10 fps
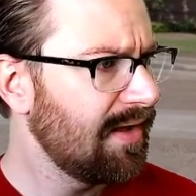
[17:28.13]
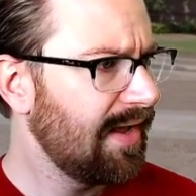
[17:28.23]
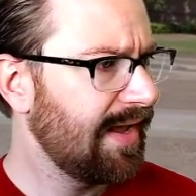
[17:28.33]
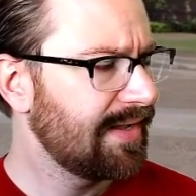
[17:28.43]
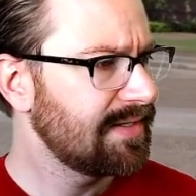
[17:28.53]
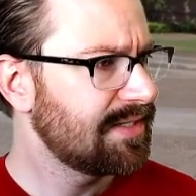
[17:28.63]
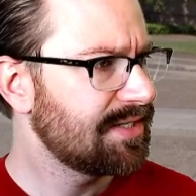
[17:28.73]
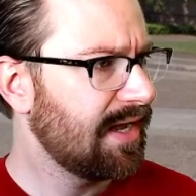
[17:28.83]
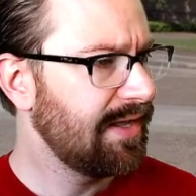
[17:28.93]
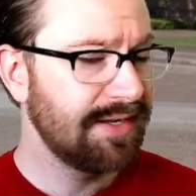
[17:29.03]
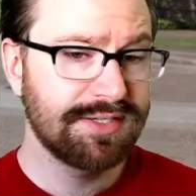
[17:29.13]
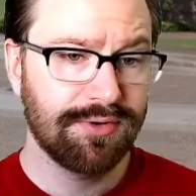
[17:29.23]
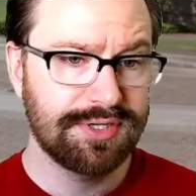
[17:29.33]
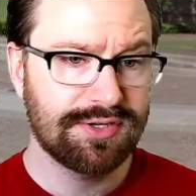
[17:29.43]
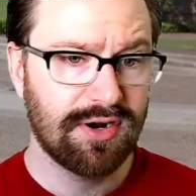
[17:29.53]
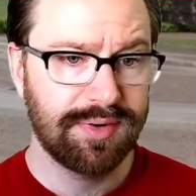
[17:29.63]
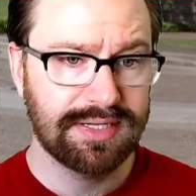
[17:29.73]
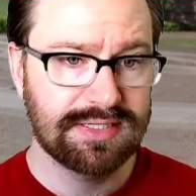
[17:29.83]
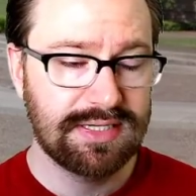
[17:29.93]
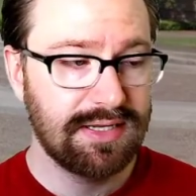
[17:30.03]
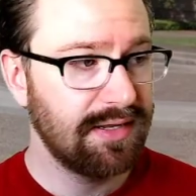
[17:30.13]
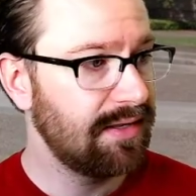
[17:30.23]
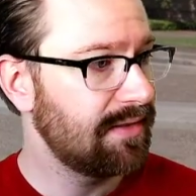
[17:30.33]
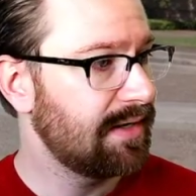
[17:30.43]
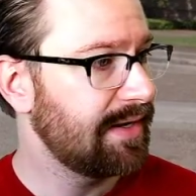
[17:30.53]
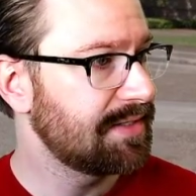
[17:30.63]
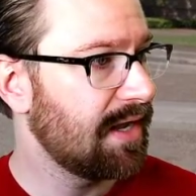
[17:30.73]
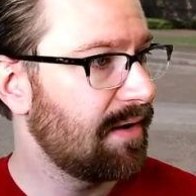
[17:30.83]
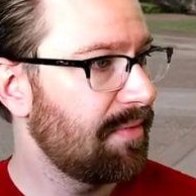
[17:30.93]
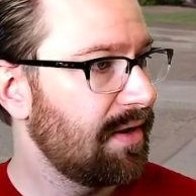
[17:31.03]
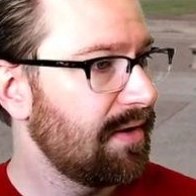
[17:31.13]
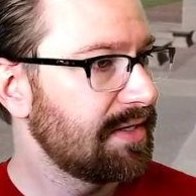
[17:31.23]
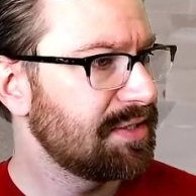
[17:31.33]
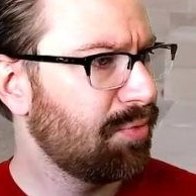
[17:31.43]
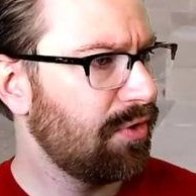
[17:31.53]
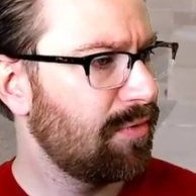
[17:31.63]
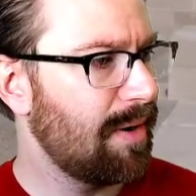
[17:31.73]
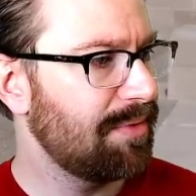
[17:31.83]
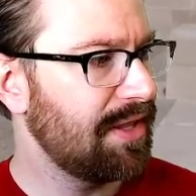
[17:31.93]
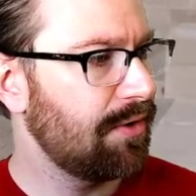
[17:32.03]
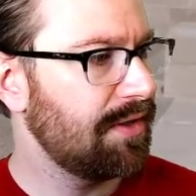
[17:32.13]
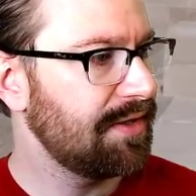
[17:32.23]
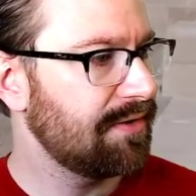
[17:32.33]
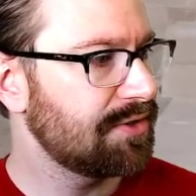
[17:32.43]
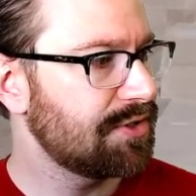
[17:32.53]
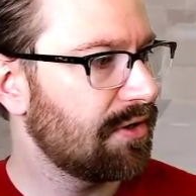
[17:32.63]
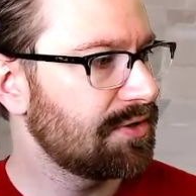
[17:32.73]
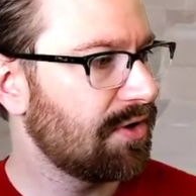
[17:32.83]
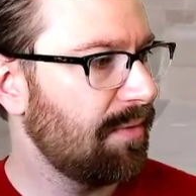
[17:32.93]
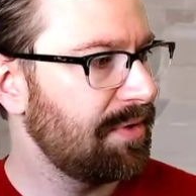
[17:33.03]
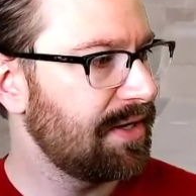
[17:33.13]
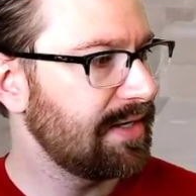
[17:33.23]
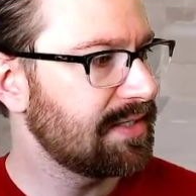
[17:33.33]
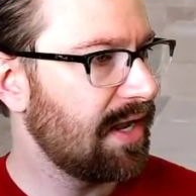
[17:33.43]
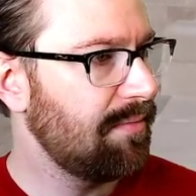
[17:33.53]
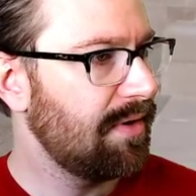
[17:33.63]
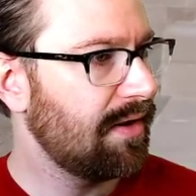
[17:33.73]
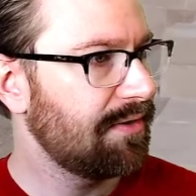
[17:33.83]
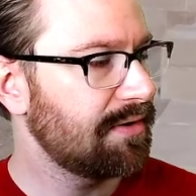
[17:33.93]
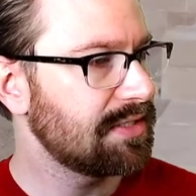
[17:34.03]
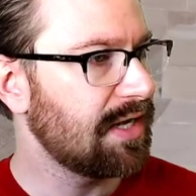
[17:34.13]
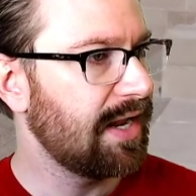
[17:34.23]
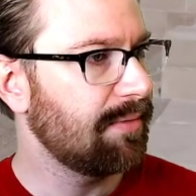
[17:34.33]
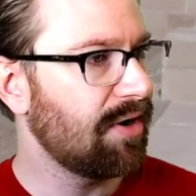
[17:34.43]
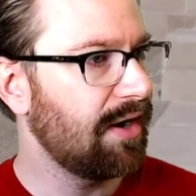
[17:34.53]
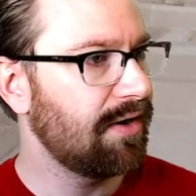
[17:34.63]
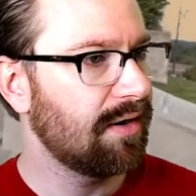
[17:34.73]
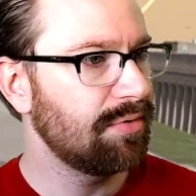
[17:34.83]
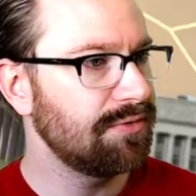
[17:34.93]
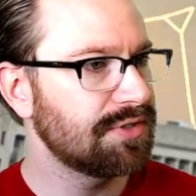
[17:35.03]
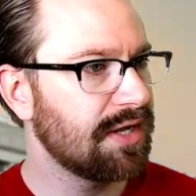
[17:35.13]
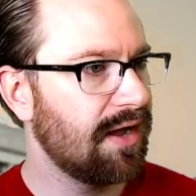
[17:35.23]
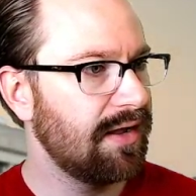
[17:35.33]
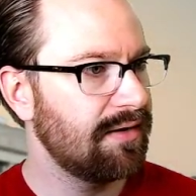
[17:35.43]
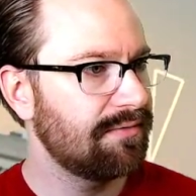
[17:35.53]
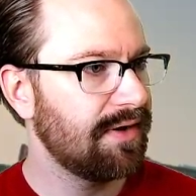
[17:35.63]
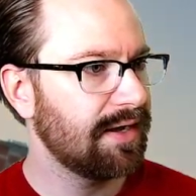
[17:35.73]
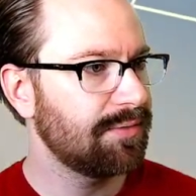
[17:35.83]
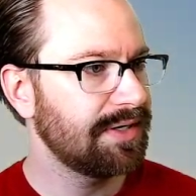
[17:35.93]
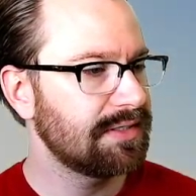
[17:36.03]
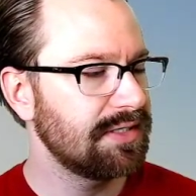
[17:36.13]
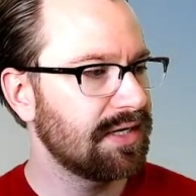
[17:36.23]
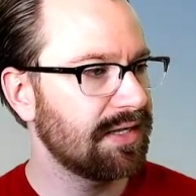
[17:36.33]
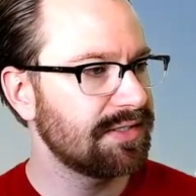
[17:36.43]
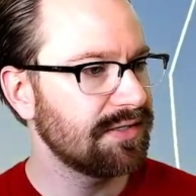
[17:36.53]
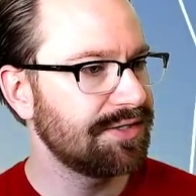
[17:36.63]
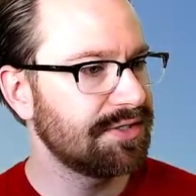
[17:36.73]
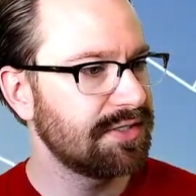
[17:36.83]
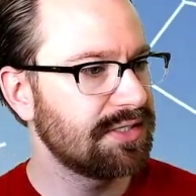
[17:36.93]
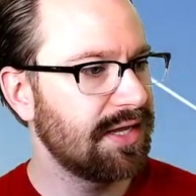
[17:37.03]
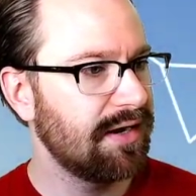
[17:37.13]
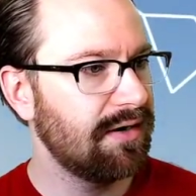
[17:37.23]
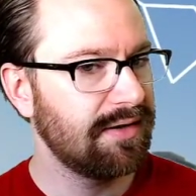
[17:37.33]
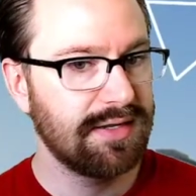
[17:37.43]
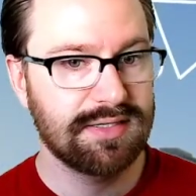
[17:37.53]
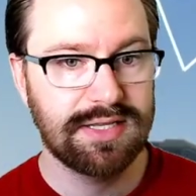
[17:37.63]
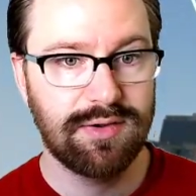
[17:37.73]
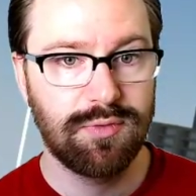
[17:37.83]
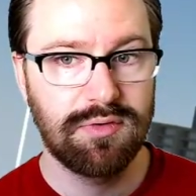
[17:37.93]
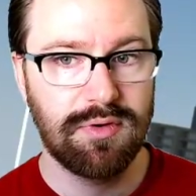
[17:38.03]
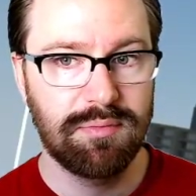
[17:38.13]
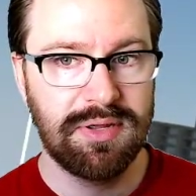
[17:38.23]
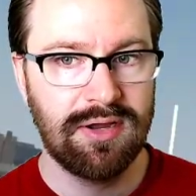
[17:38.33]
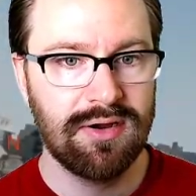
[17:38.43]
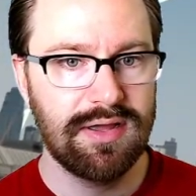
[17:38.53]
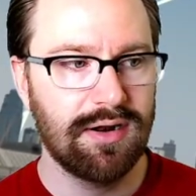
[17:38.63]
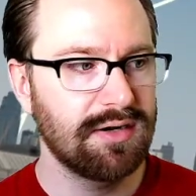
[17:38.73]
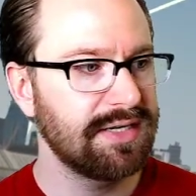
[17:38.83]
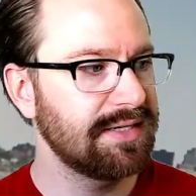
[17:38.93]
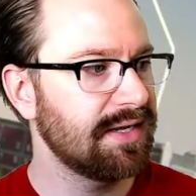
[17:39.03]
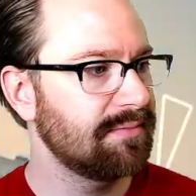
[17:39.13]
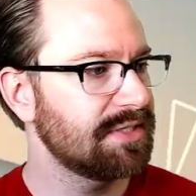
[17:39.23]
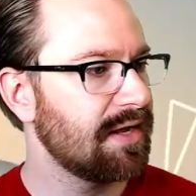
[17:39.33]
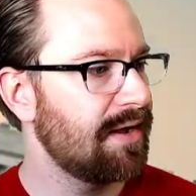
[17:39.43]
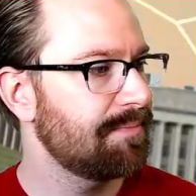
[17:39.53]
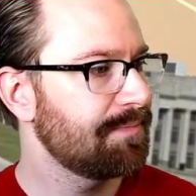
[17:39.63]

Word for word: and uh, it is the only star we can see in the daytime. It's important to remember, though, that the other stars are up in the daytime. Uh, they're just hiding behind our blue sky. In fact, we can see the constellations there as they would appear in our daytime sky.